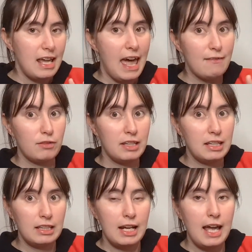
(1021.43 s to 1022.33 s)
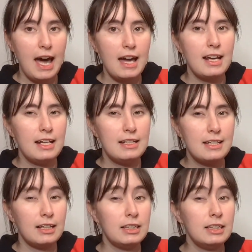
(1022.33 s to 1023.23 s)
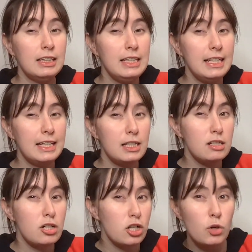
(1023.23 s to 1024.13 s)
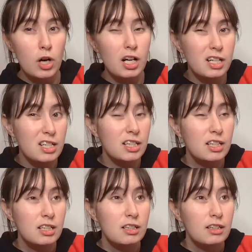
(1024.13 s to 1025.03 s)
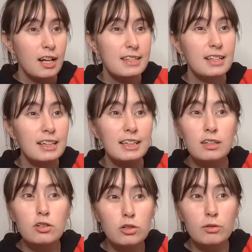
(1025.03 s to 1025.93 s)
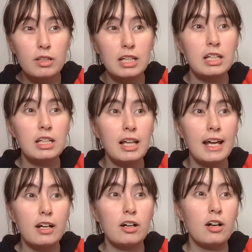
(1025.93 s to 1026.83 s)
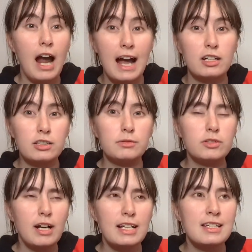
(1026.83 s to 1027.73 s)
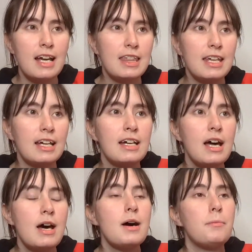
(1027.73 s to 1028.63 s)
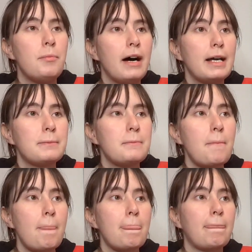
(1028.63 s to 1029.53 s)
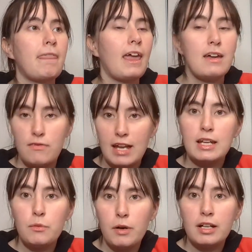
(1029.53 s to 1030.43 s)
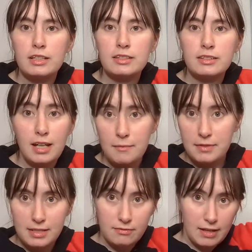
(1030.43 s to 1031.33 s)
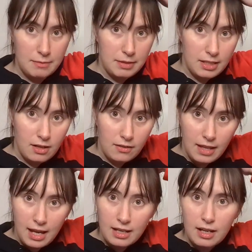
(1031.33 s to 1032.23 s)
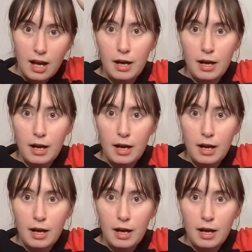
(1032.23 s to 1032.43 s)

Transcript: everything that I had, and it's a little short. It's a little shorter than like her actual dress, I think, but if anyone comes to fight me on that,